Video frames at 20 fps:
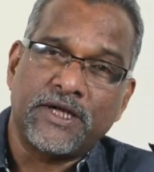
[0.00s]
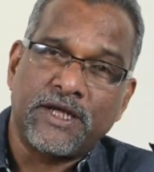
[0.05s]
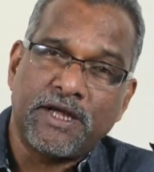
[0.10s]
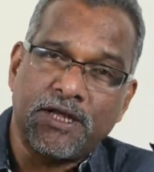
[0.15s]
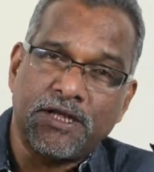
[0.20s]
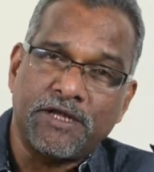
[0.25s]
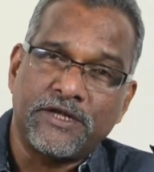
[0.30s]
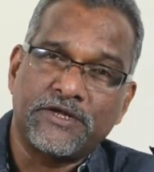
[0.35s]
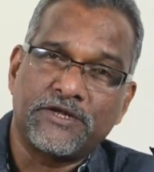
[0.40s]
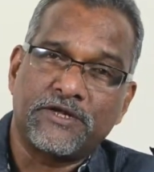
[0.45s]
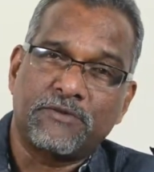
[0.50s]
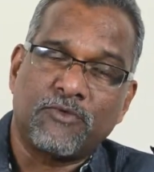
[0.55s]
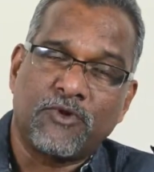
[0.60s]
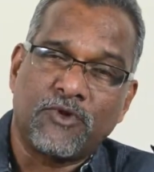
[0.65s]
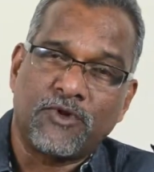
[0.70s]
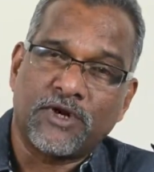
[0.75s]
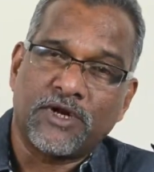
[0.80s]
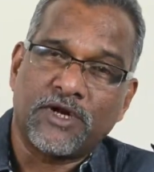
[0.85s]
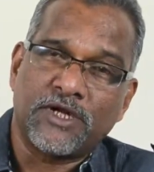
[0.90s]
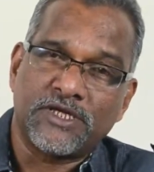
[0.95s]
in
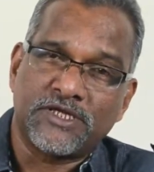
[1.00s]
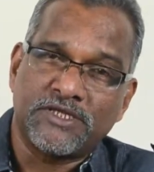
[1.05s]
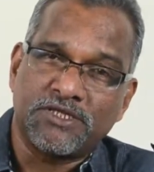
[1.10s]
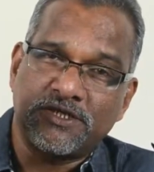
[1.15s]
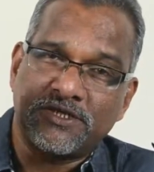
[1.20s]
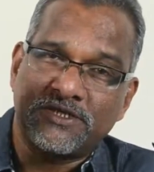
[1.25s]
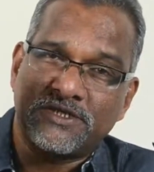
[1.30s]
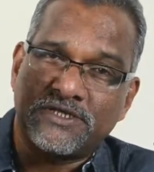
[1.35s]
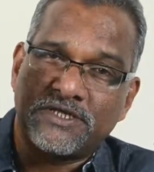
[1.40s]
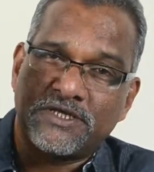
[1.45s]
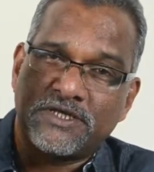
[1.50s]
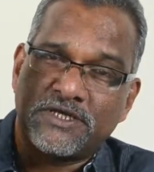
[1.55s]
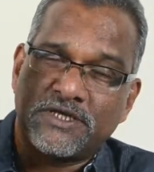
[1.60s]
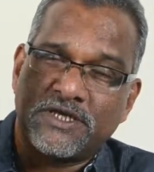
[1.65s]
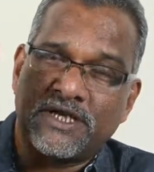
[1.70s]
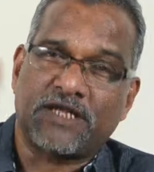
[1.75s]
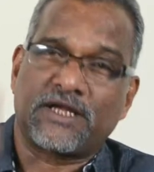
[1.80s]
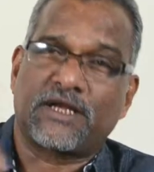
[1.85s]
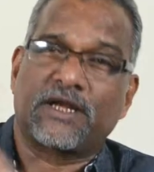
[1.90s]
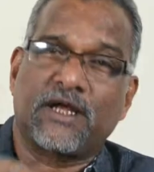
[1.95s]
democratic
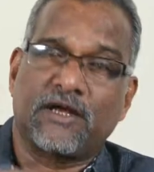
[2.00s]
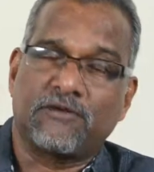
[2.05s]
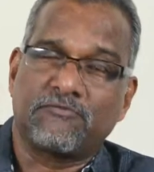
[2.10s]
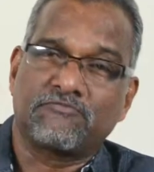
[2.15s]
Kerala.